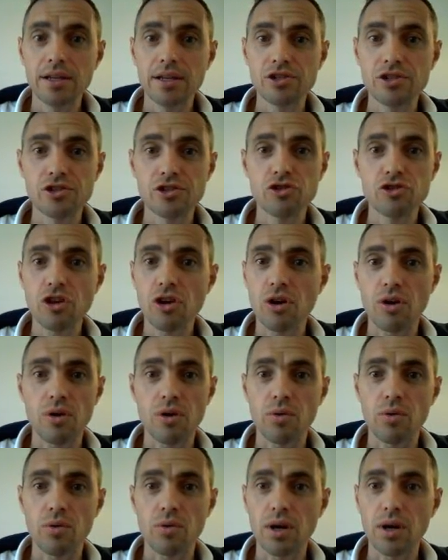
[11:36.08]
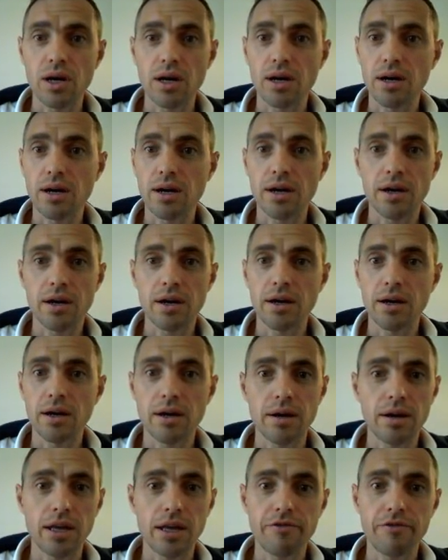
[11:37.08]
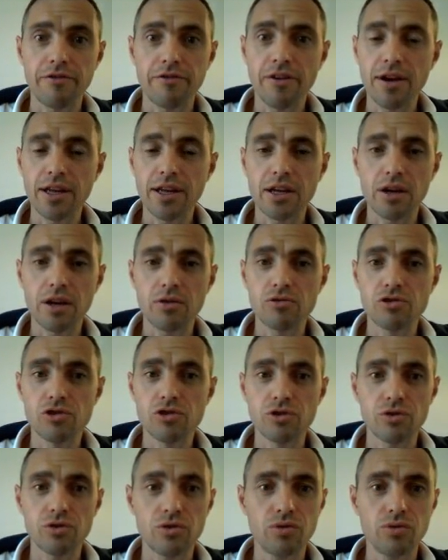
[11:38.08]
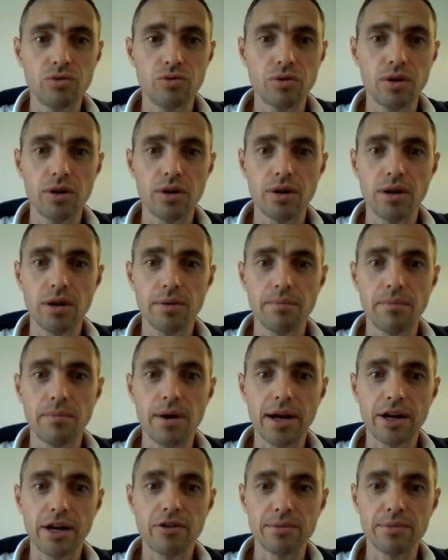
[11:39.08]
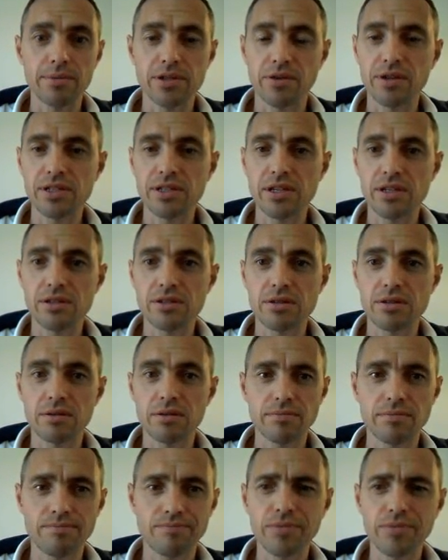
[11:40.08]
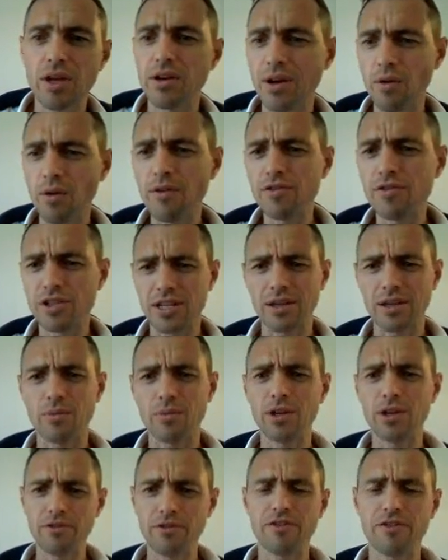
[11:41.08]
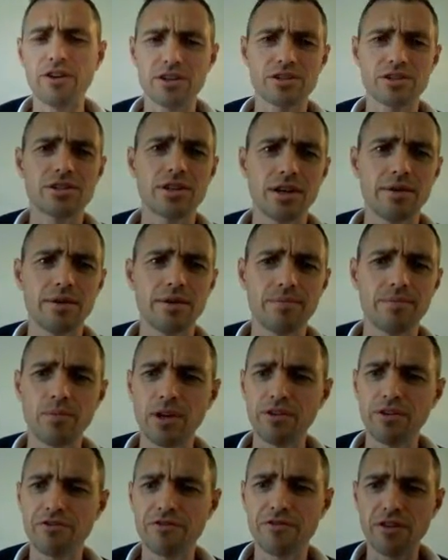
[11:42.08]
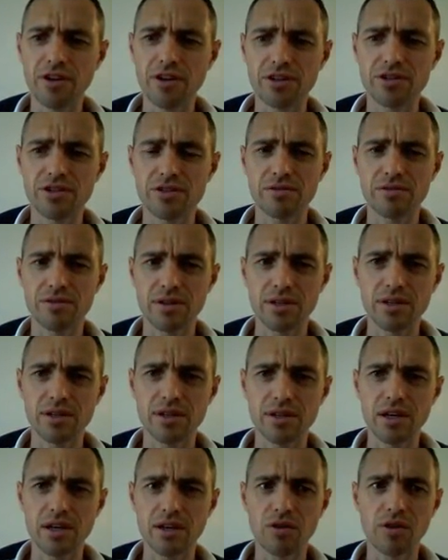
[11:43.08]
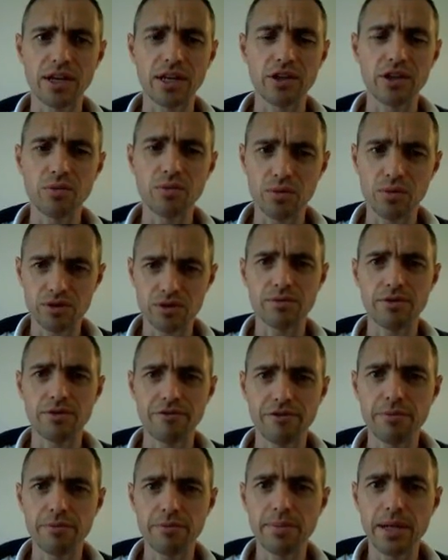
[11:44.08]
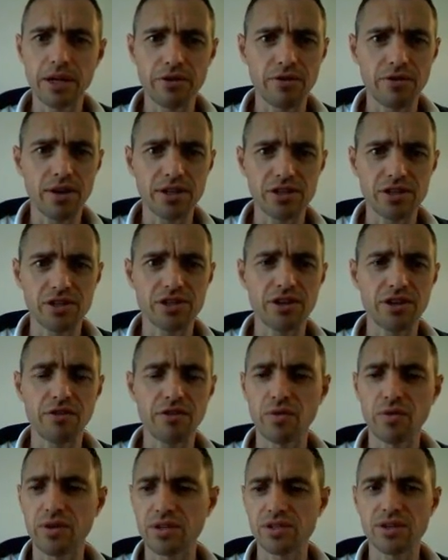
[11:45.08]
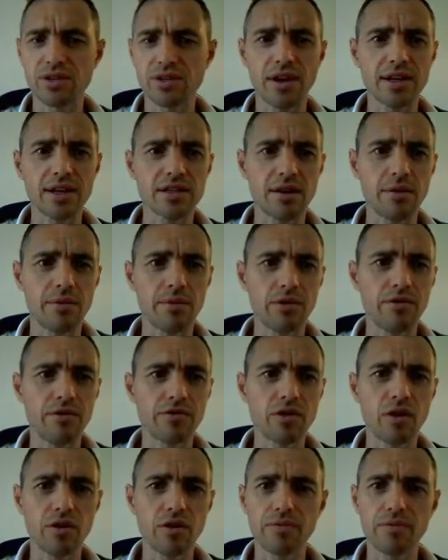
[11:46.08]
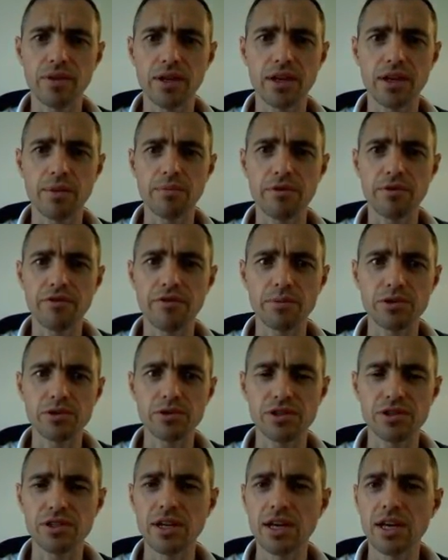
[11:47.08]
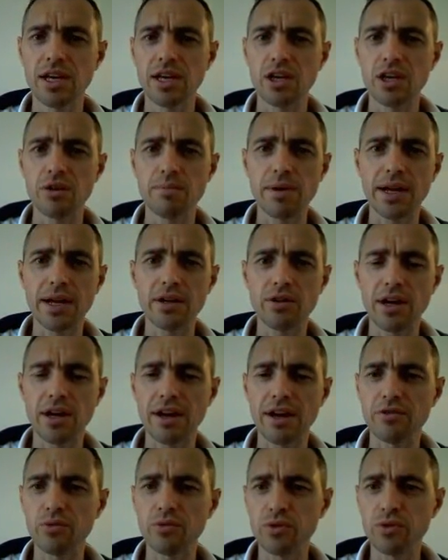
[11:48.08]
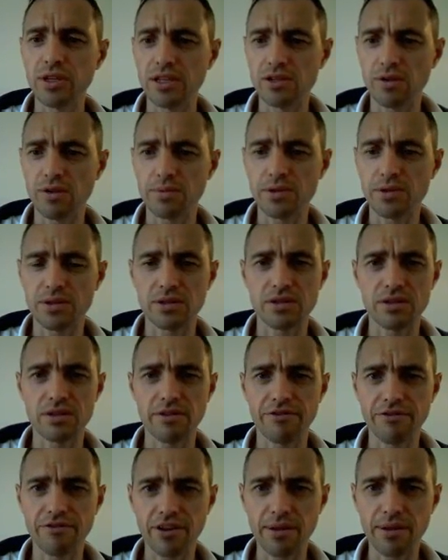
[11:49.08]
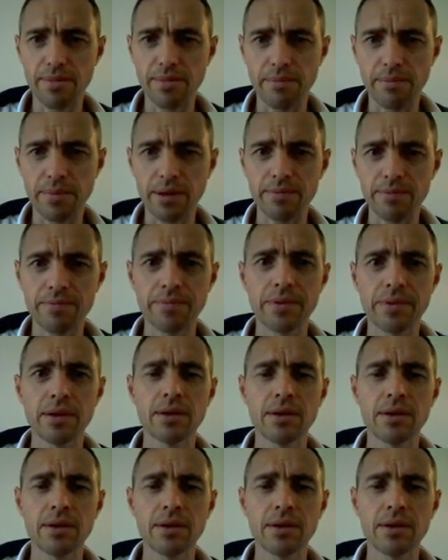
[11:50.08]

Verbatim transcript: So uh, if I go to my crypto, this is now obviously when you first um, when you first uh, log in, you want to familiarize yourself with the site. Uh, you've got a number of options. You may not have all these options as a free member,